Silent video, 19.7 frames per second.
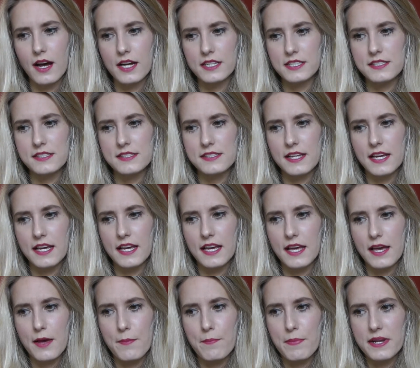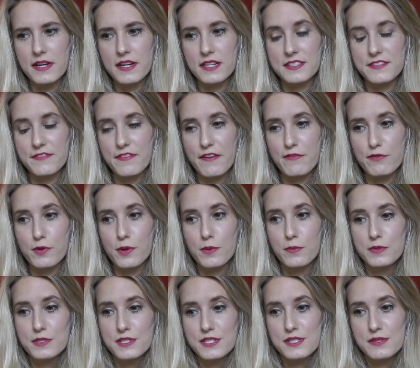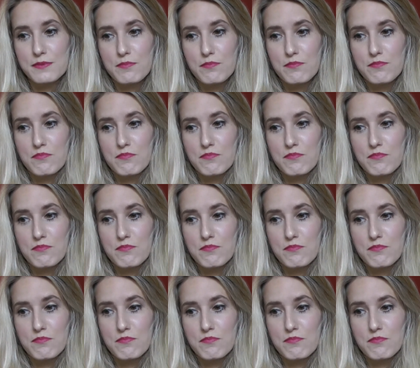just think it'd be nice if everyone was